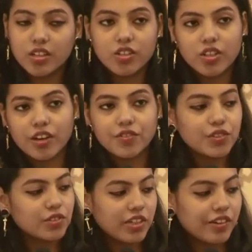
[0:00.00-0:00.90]
Good
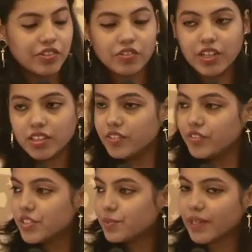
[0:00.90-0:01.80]
afternoon, everyone.
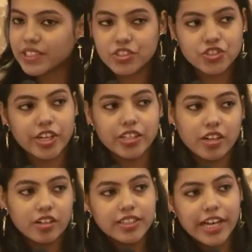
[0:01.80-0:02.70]
Respected Chair,
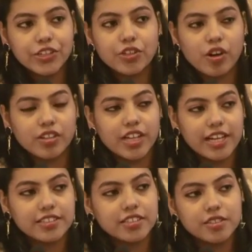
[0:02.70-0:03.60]
thank you,
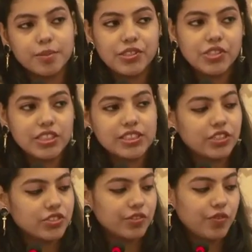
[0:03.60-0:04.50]
organizers, especially
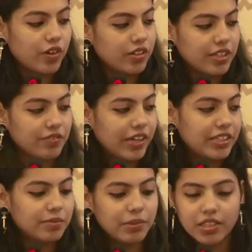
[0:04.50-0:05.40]
Sanjay, for
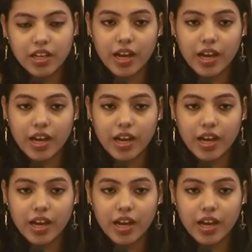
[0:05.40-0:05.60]
inviting me.